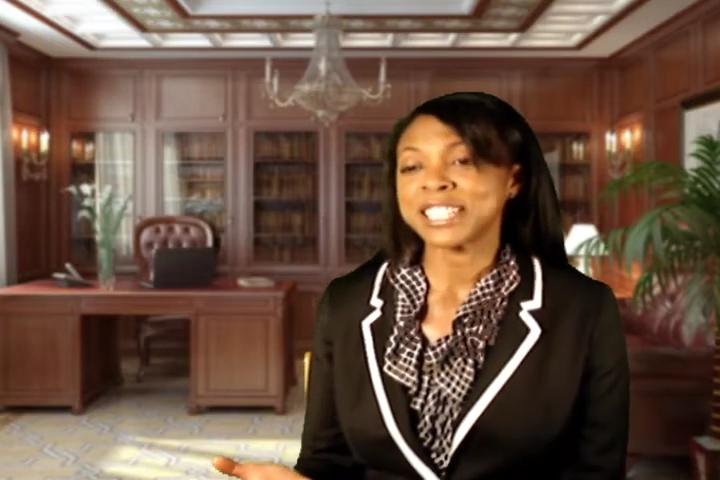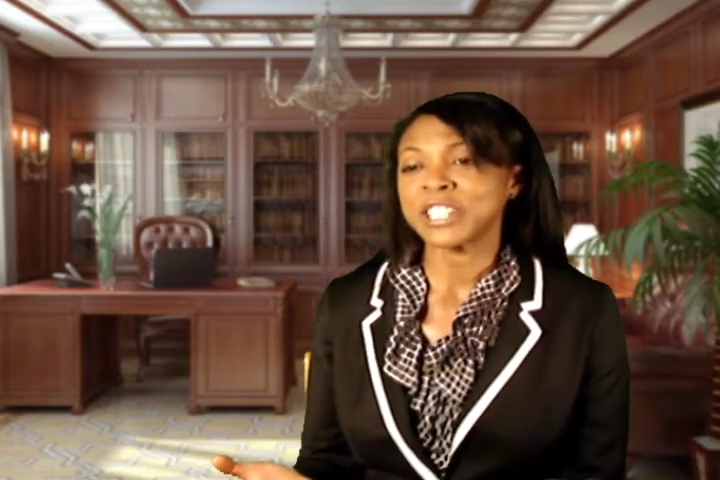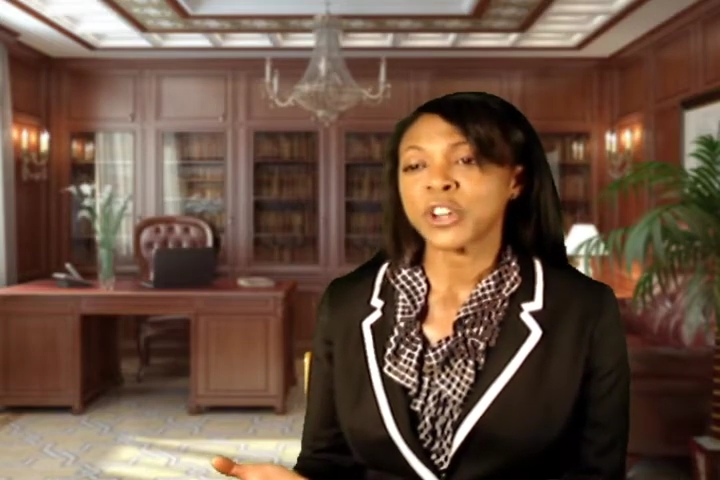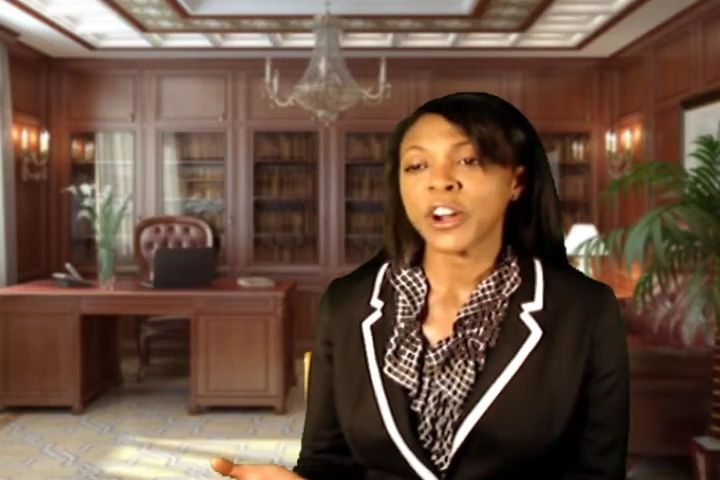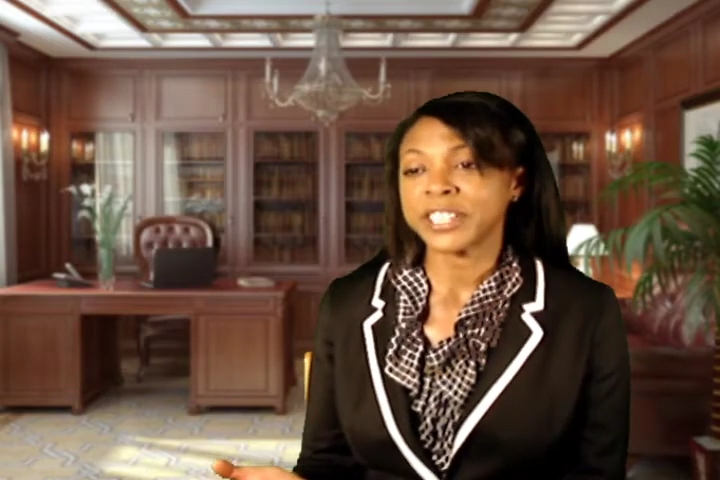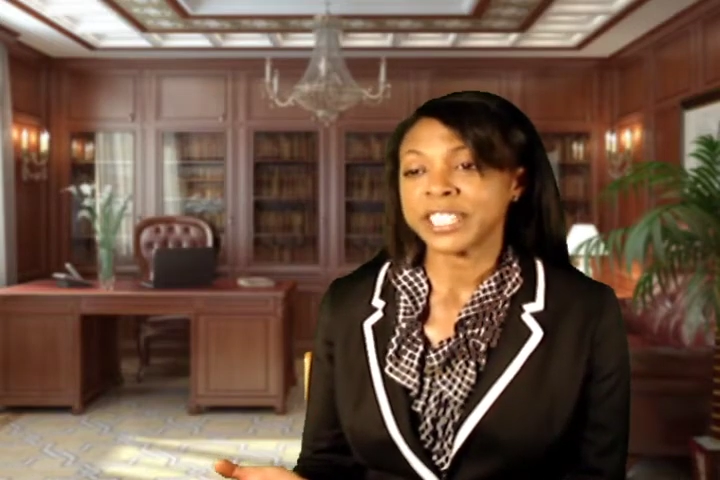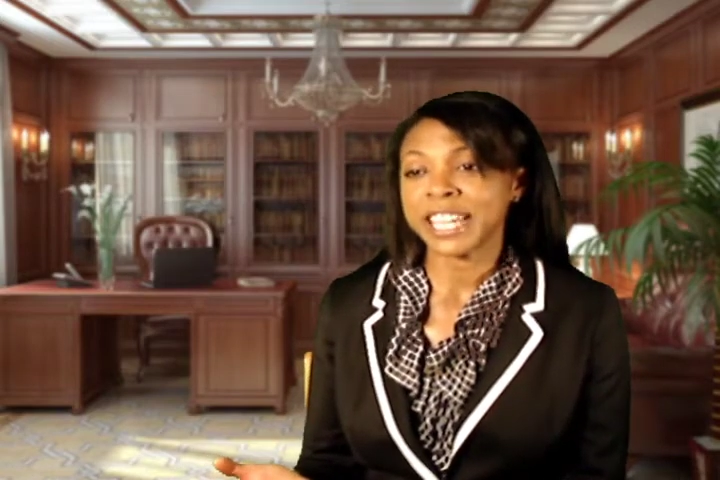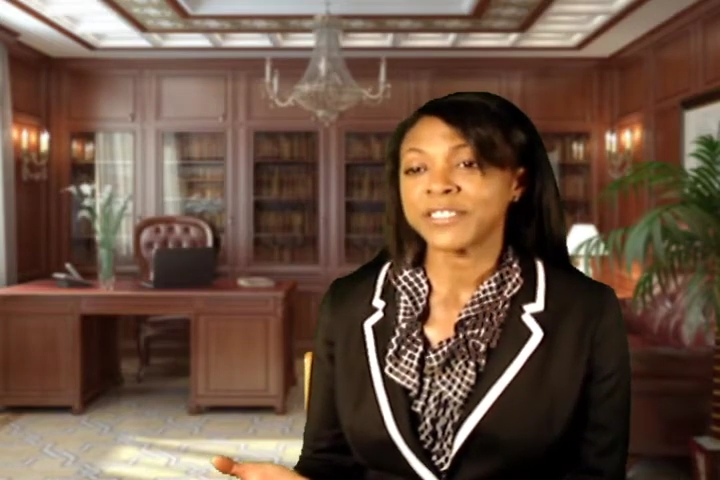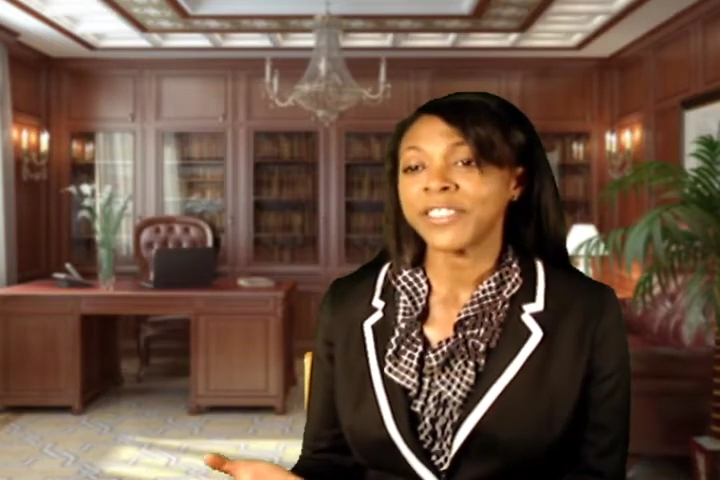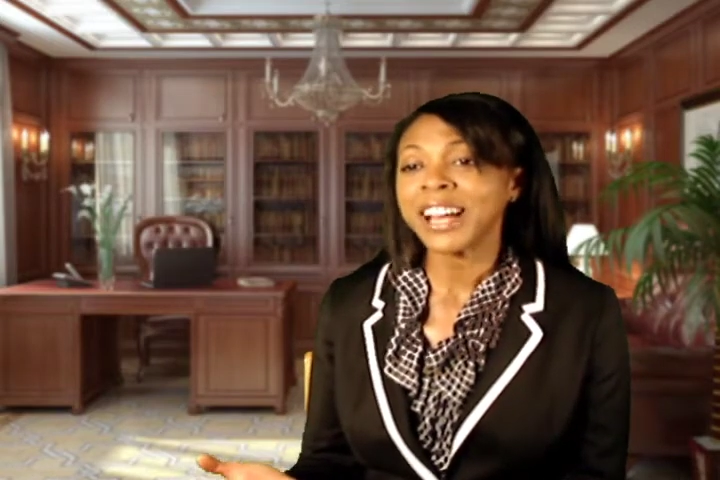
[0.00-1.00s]
in a target
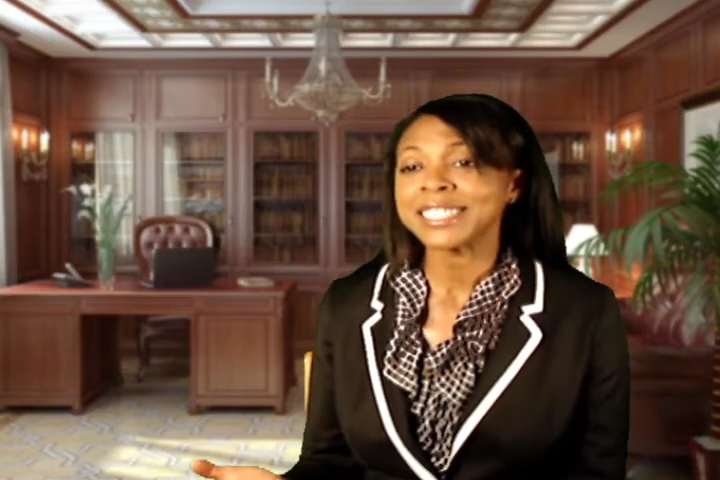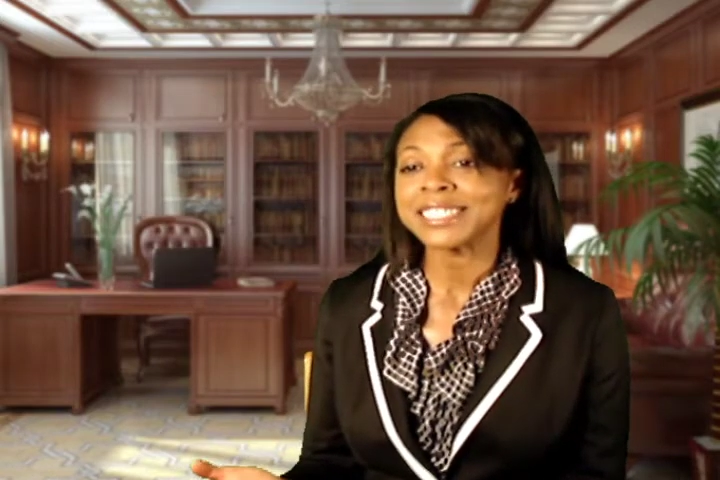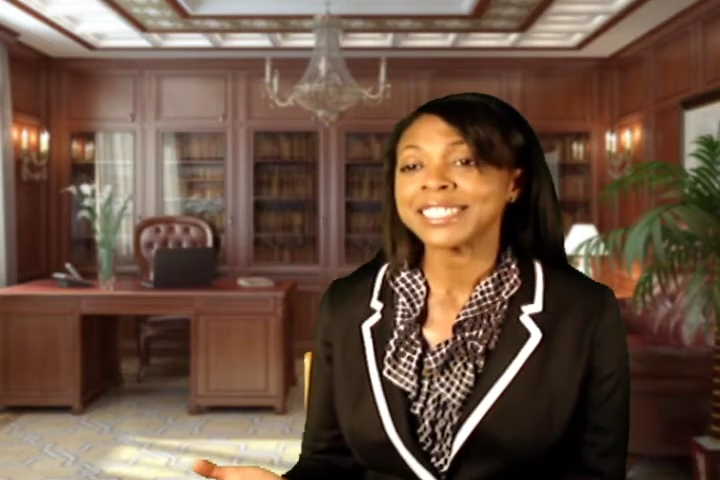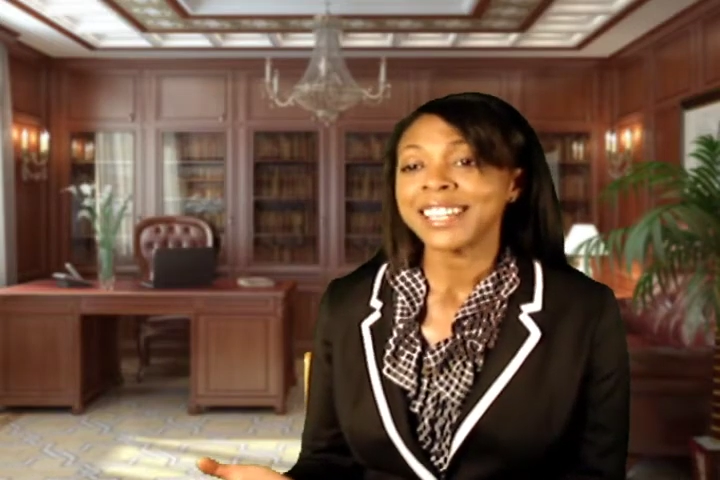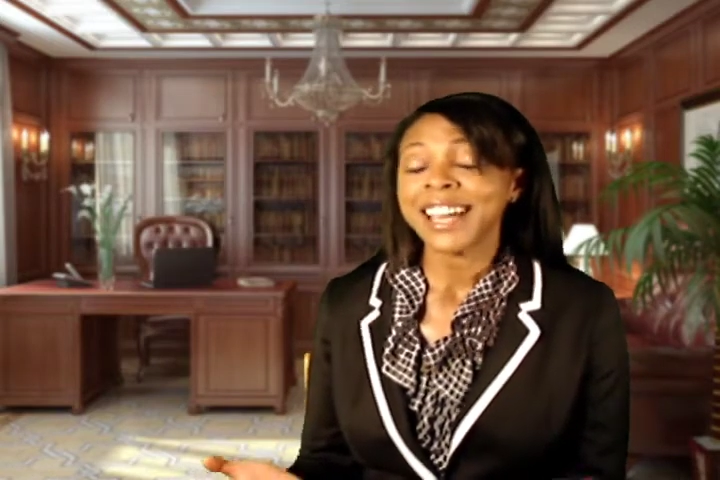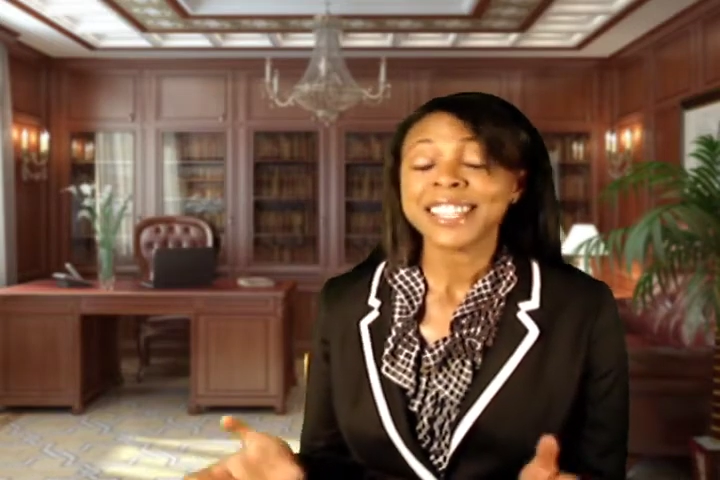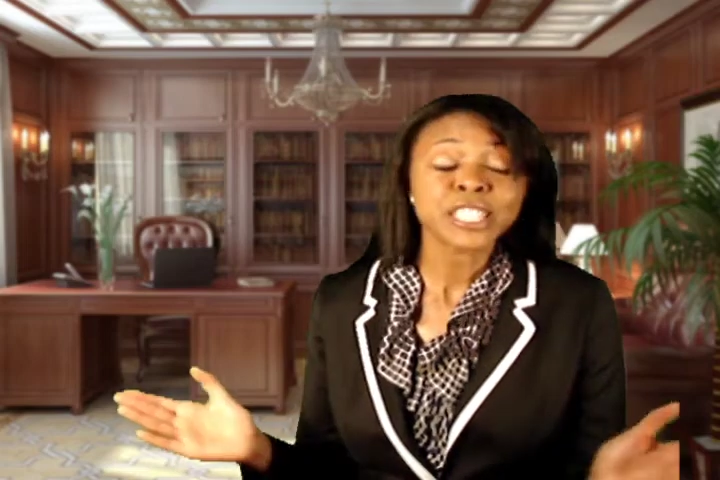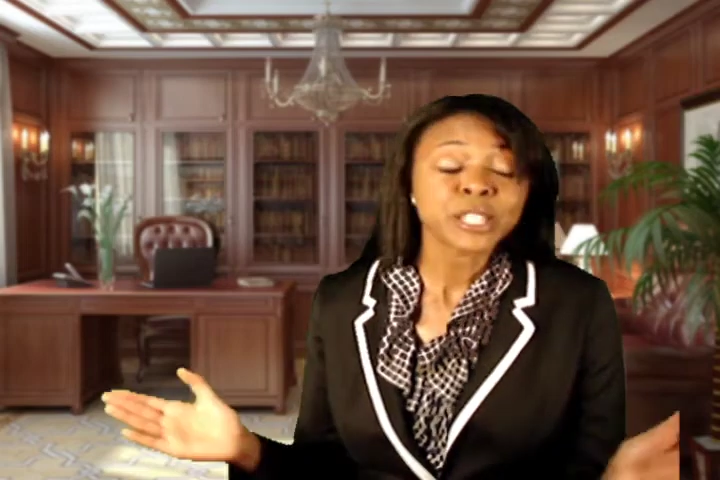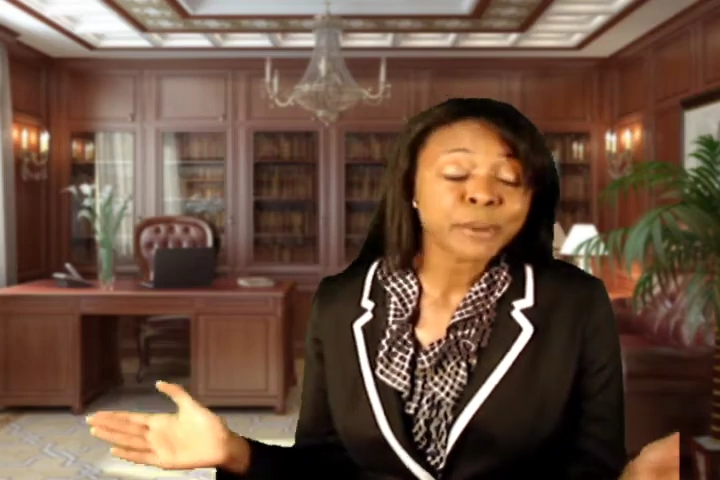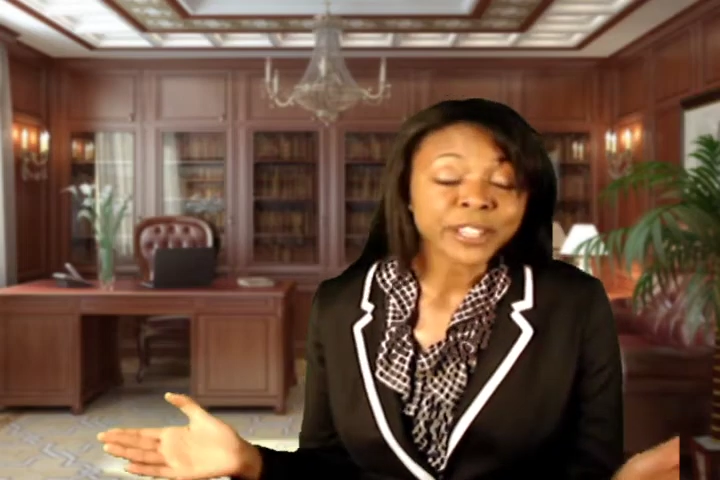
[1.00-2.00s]
date fund and
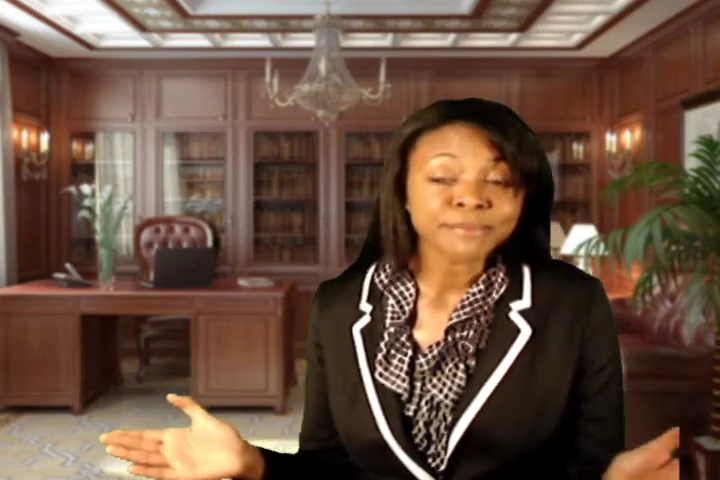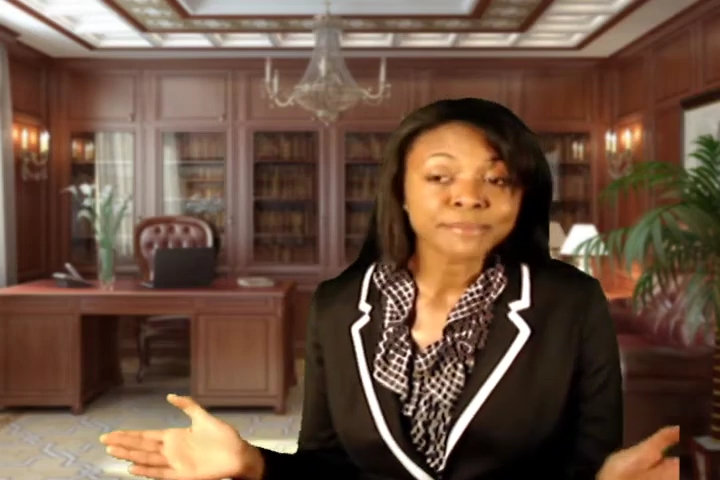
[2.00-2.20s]
disappear?